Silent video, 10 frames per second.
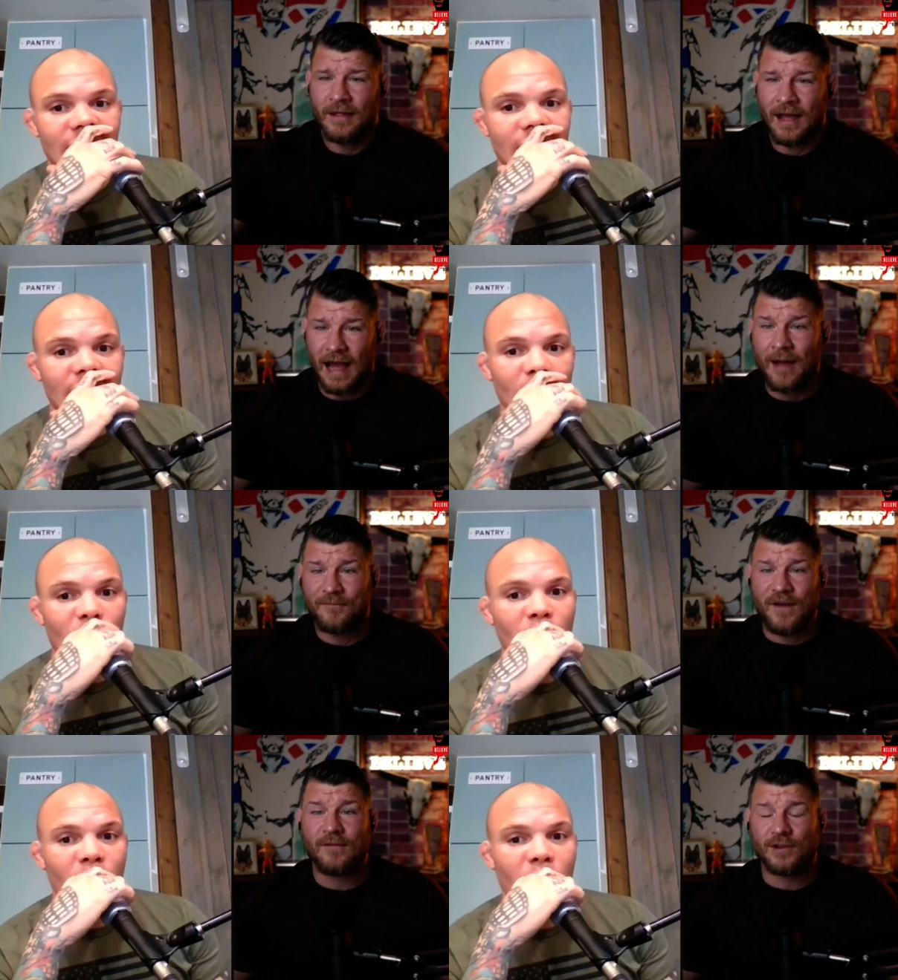Speaker 1: i'm
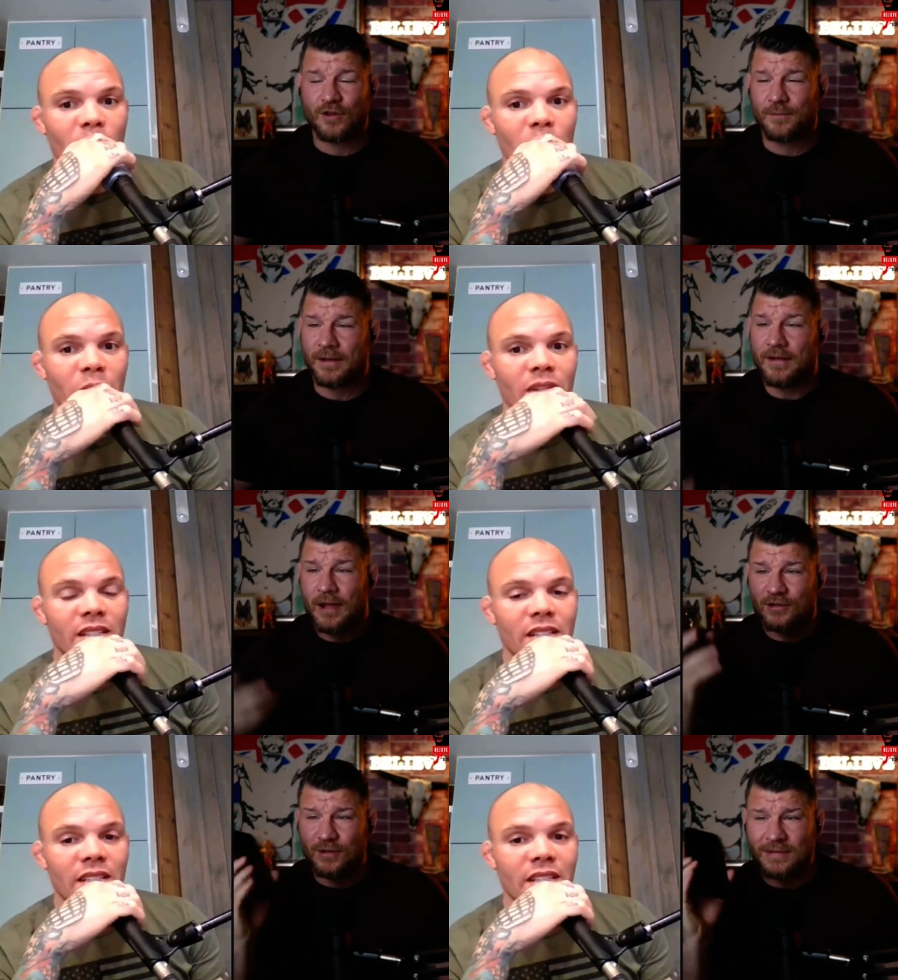very jumpy
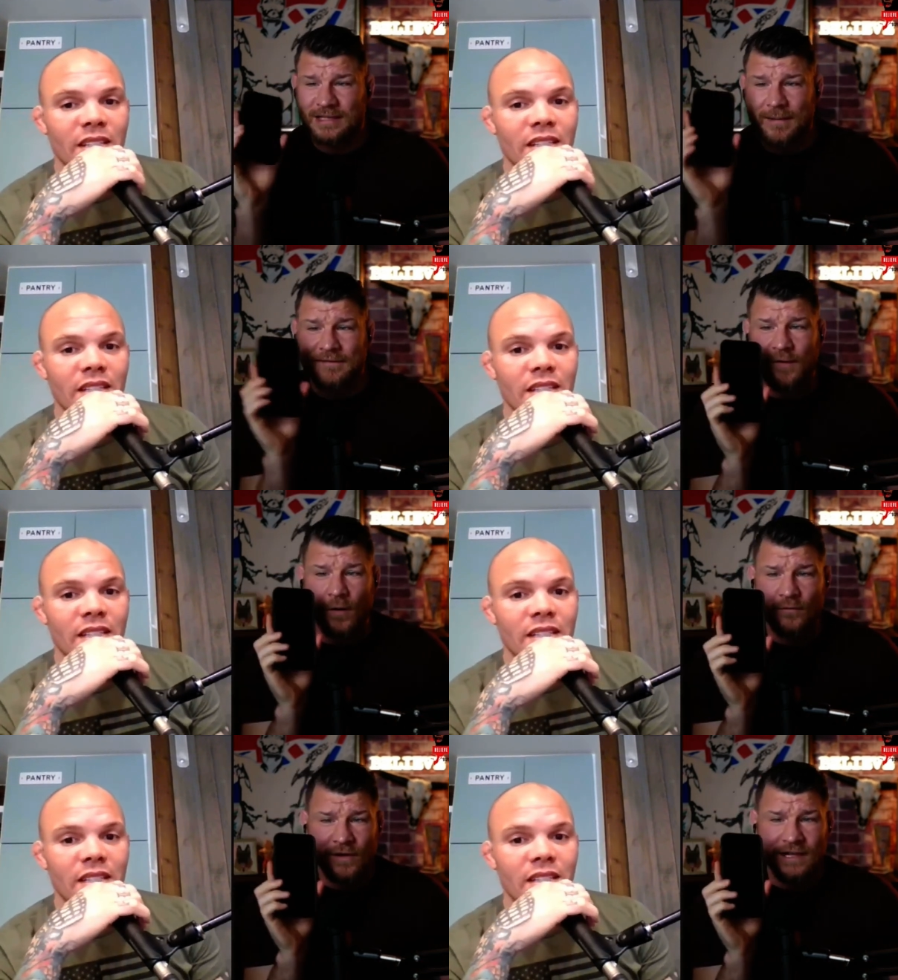sometimes my phone
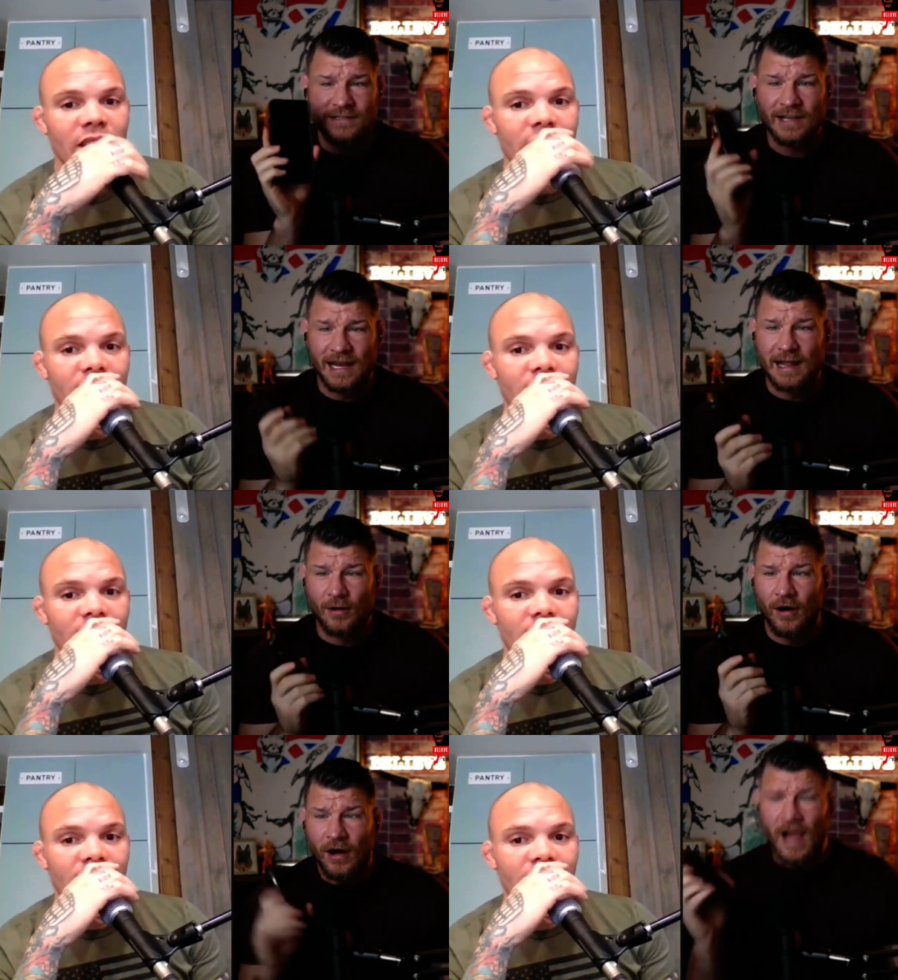rings and i go
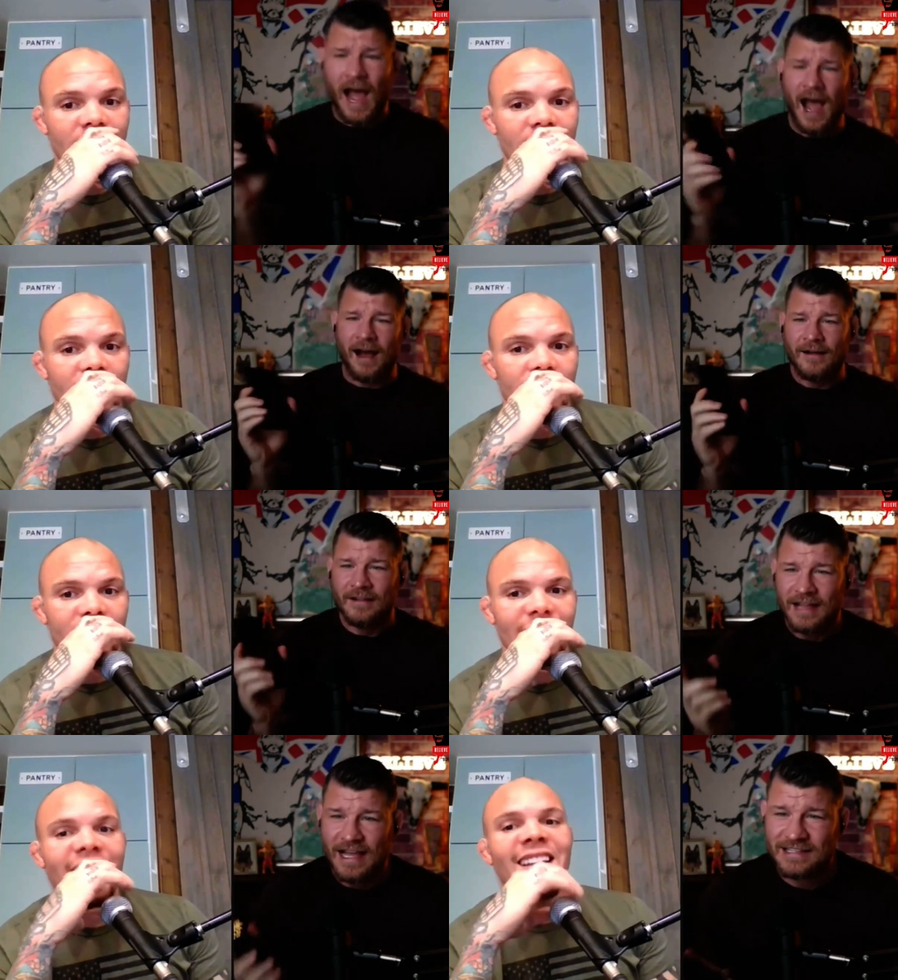ah
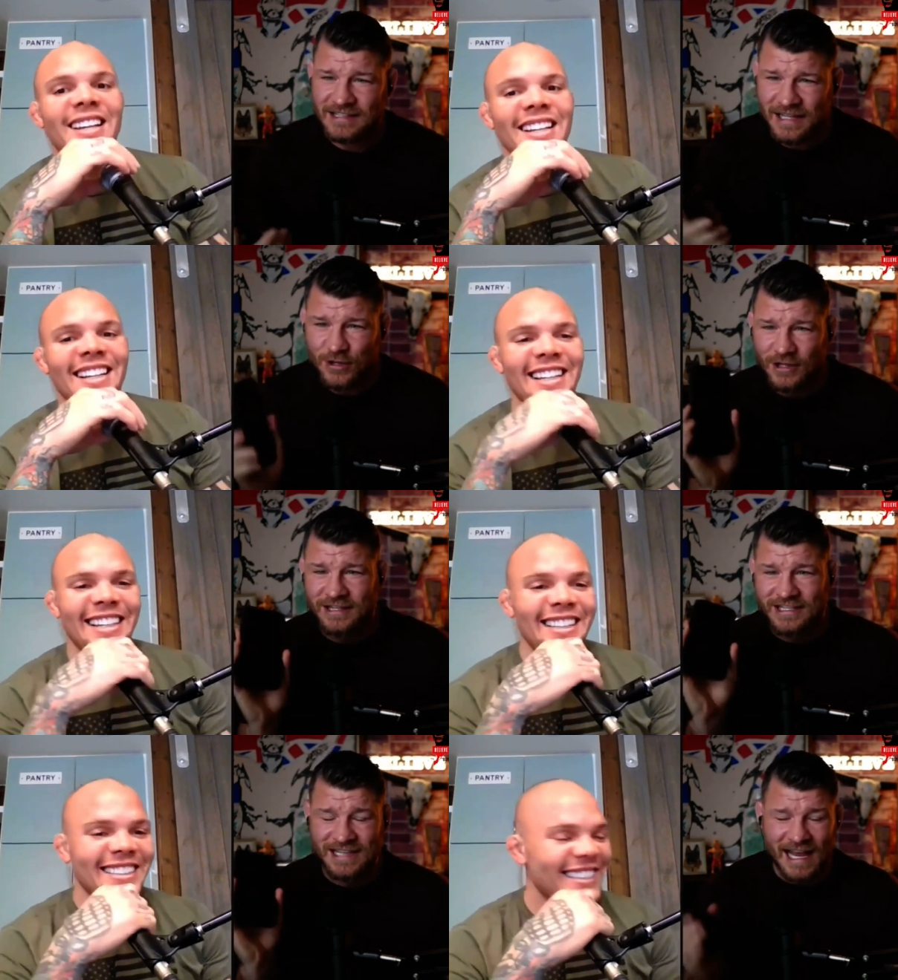it's literally
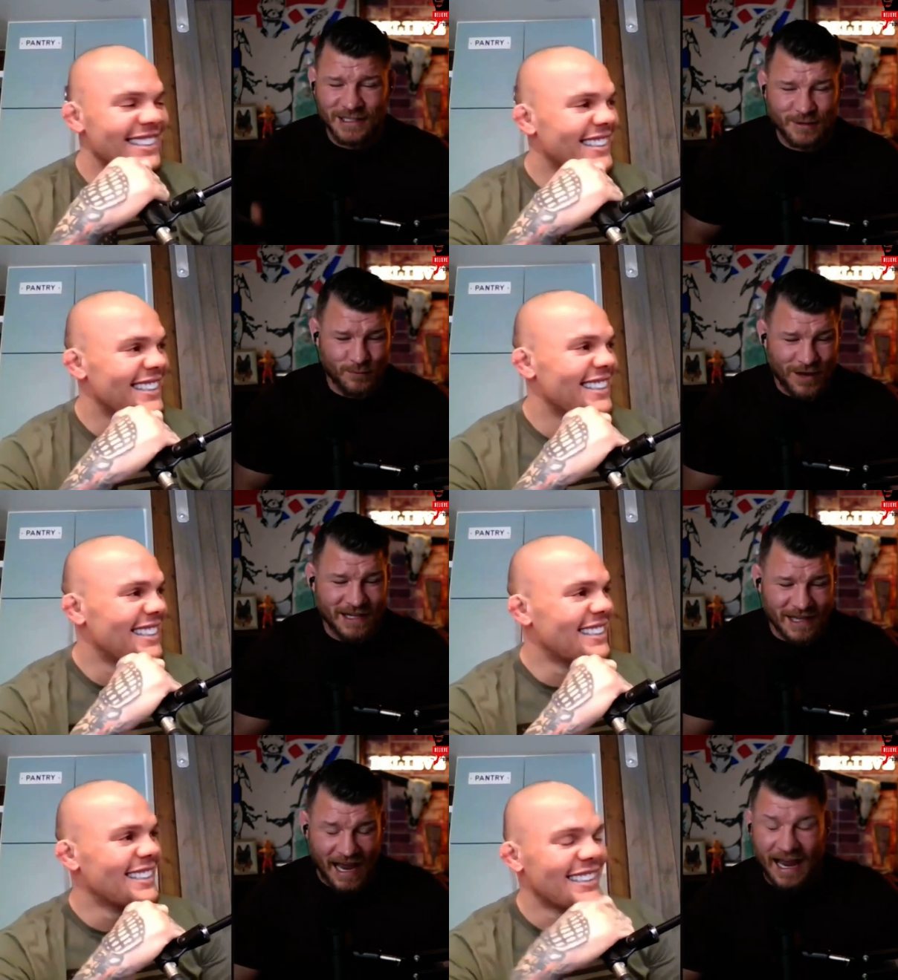designed to ring
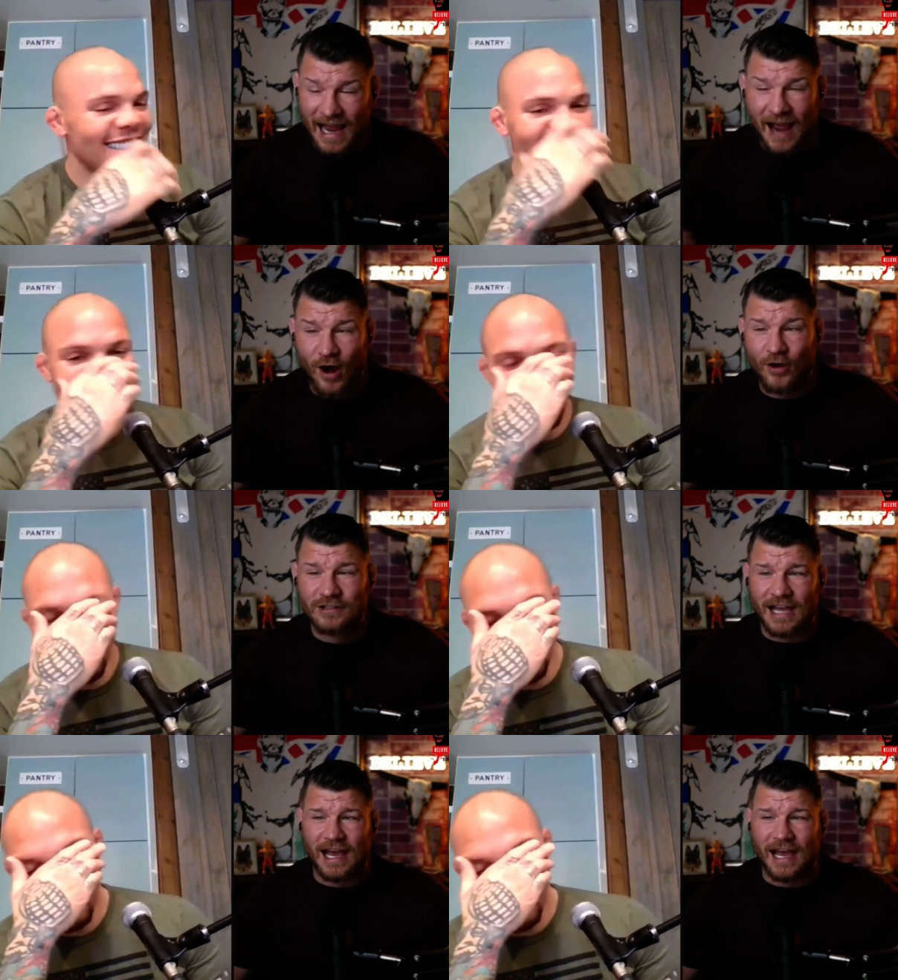I, I honestly i